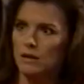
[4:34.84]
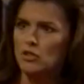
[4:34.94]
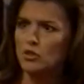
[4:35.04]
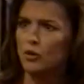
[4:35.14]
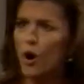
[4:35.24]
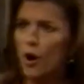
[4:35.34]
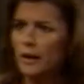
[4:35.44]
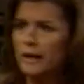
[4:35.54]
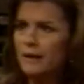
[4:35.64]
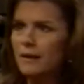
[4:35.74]
Troy?
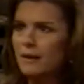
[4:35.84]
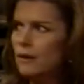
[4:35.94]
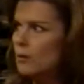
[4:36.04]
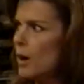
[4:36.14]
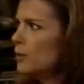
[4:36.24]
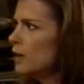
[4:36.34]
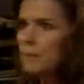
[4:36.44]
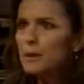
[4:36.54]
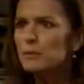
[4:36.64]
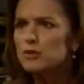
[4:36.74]
Why would I
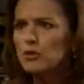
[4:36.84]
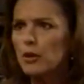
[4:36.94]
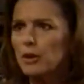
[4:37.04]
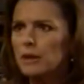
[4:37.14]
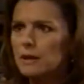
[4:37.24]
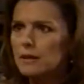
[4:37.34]
be with Troy?